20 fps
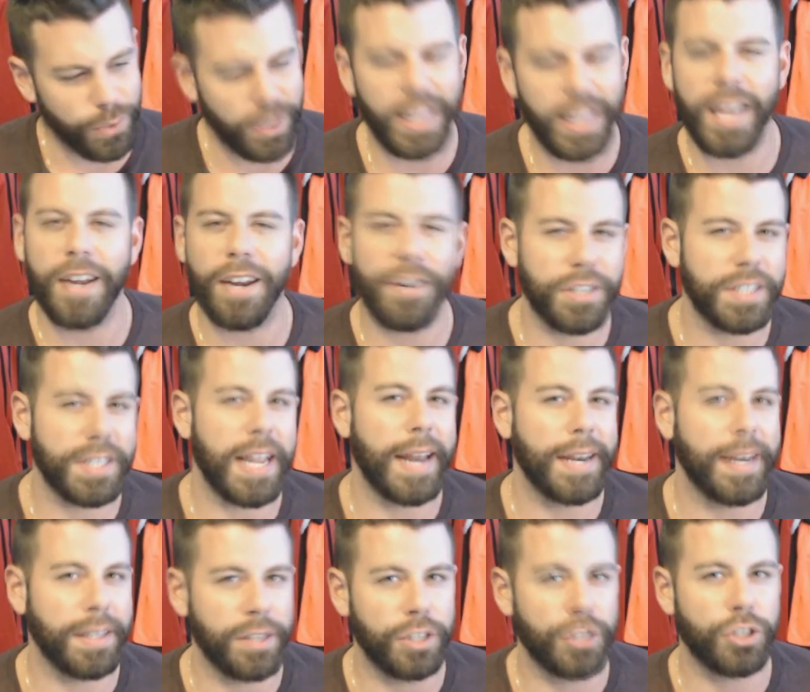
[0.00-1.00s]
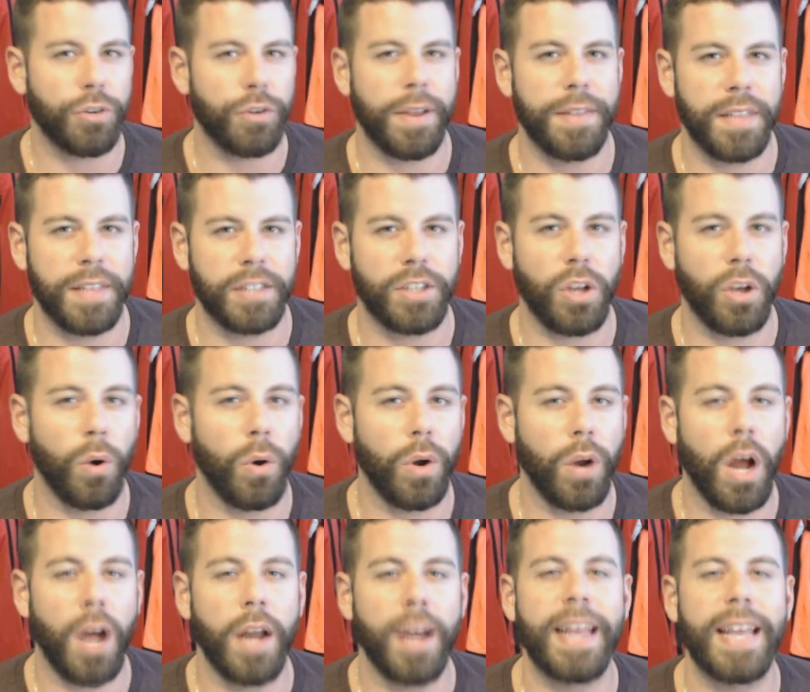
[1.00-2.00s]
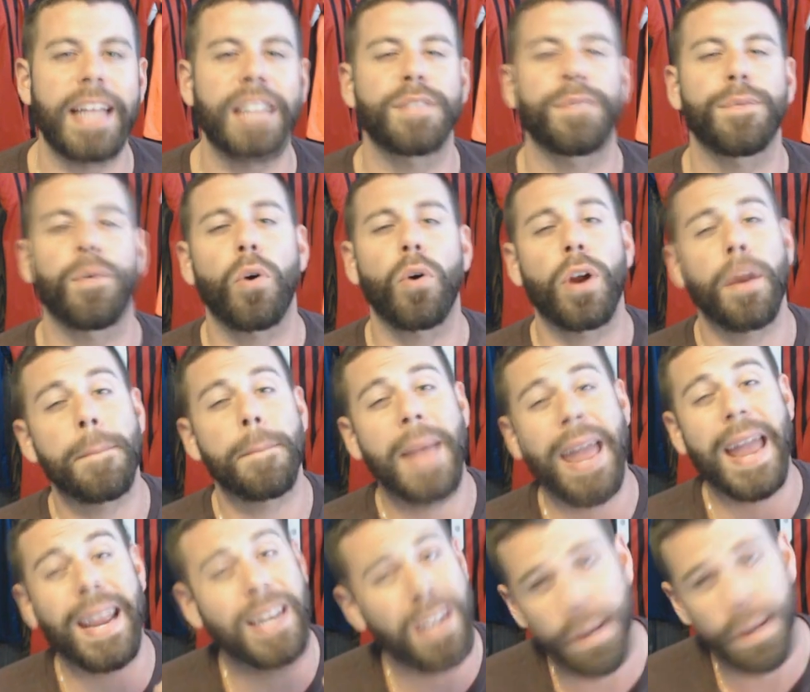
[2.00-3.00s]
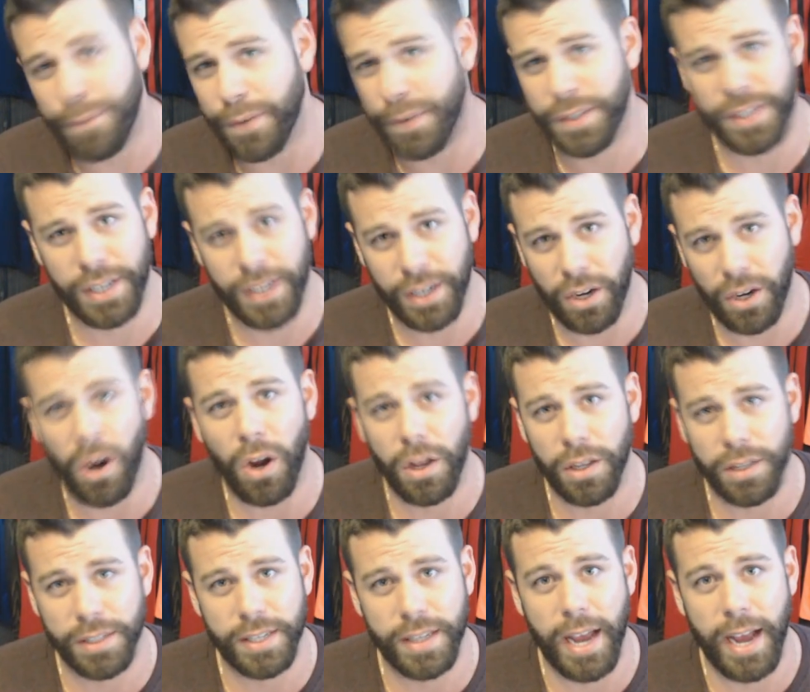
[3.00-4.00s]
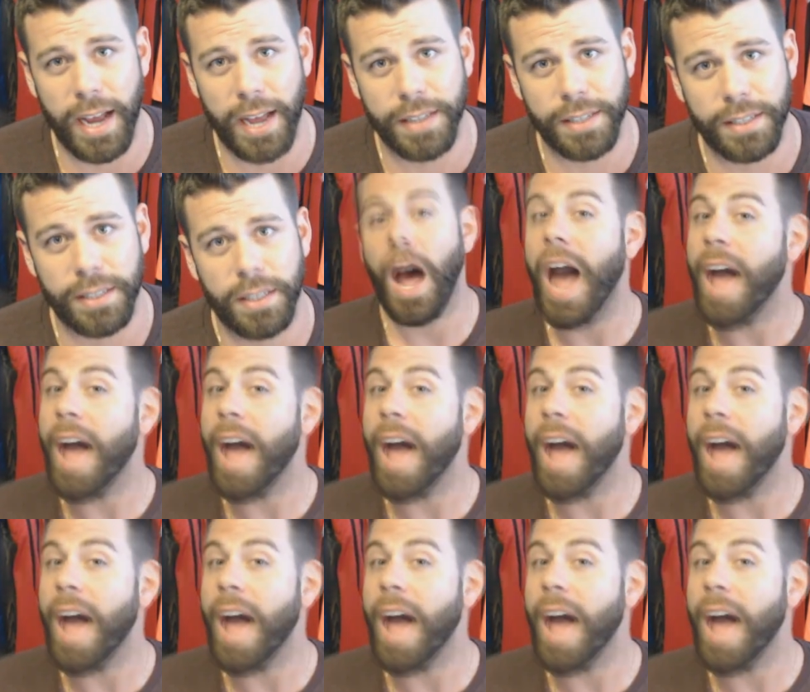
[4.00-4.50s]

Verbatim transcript: and really understanding the trend that's going on, it's for a magnificent cause, guys.